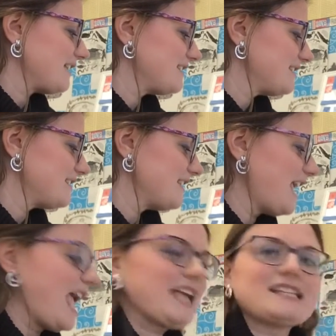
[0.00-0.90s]
X.
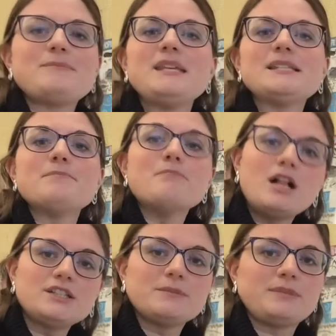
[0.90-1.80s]
X means
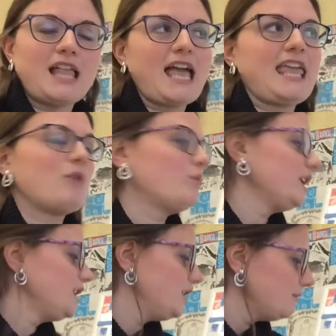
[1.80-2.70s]
multiply. And we
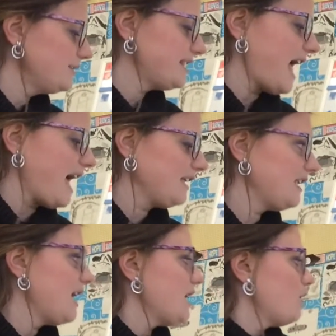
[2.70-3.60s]
use that
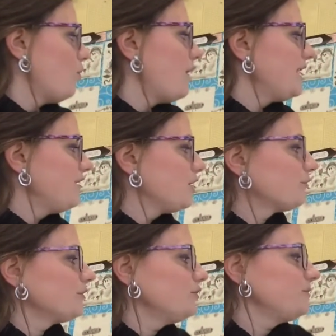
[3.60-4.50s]
when the
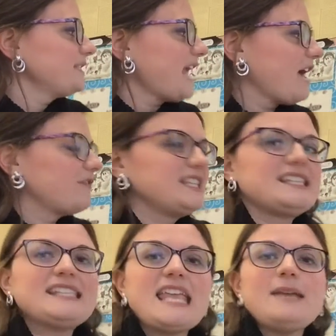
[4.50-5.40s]
groups have the
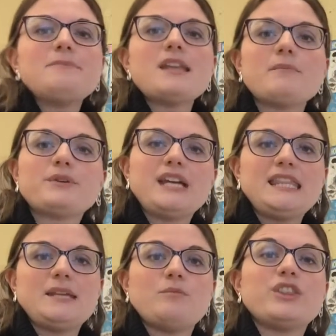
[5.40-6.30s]
same number
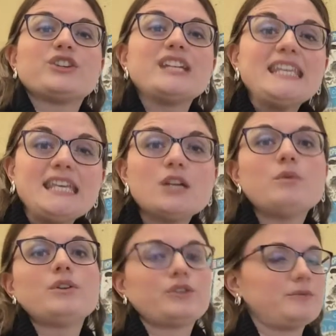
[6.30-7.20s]
in them, when they're
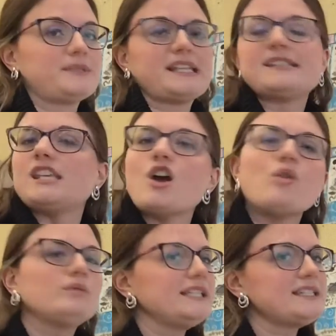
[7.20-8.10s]
equal groups. That's the
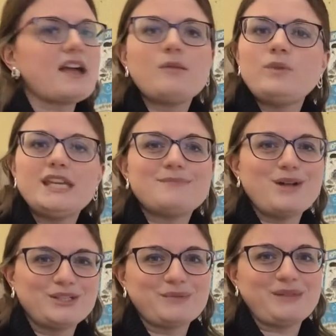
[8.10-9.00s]
only time we can
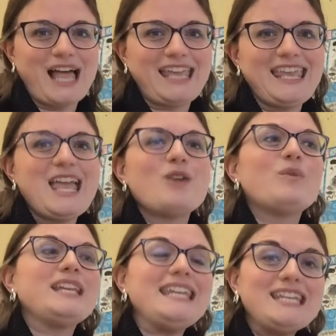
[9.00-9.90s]
multiply,
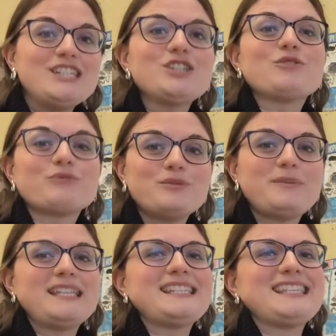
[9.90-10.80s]
when each group
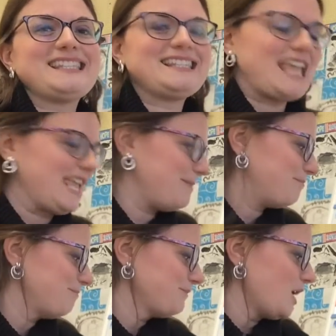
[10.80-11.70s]
is the same.
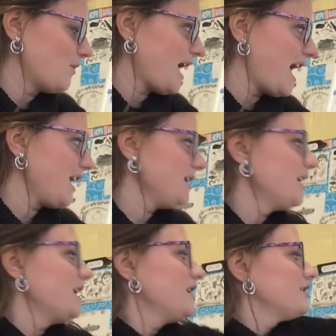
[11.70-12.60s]
Okay?
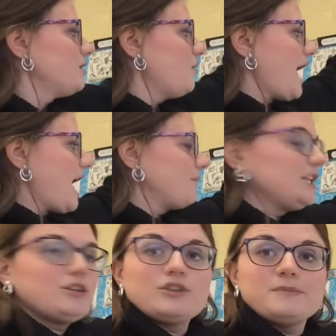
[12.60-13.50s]
So how
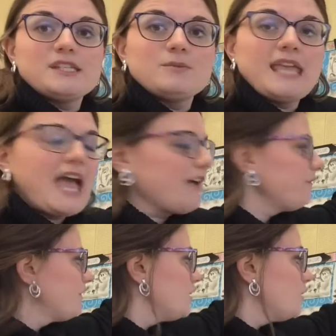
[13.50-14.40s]
many groups do we have?
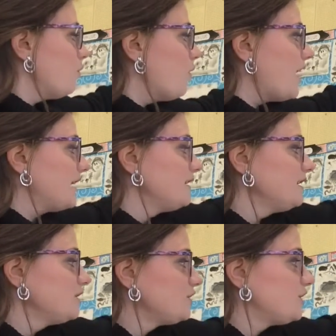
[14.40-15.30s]
1,
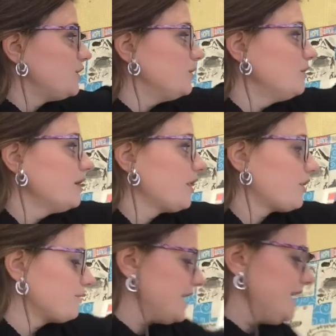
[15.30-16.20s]
2,
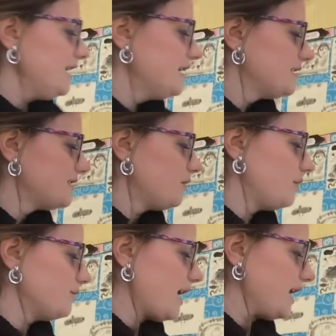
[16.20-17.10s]
3. So
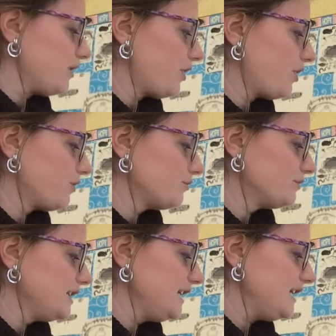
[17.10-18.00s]
we write
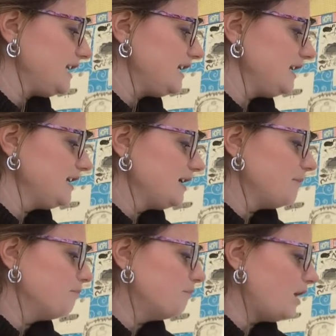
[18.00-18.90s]
3
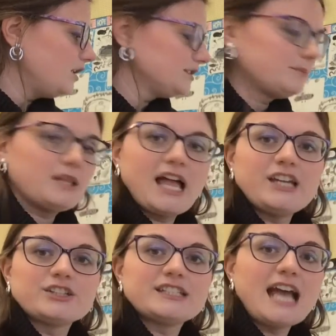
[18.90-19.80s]
multiply
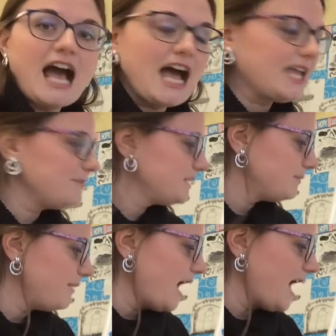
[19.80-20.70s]
or times
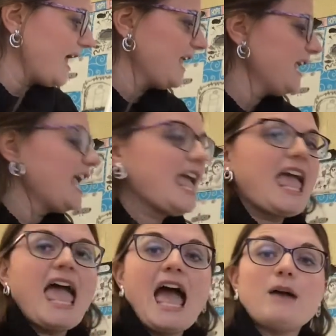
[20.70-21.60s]
by
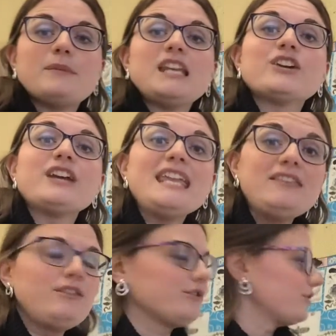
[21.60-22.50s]
how many are
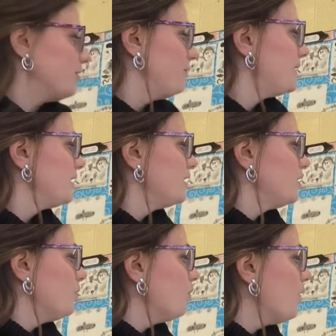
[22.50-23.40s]
in the group?
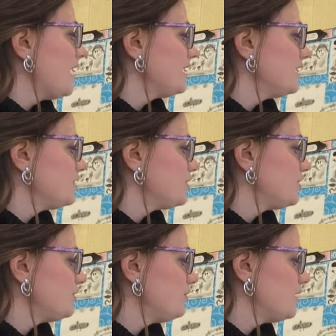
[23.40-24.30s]
1,
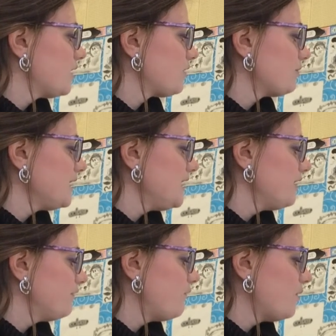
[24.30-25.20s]
2, 3,
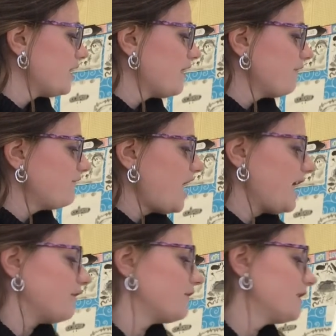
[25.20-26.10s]
4, 5.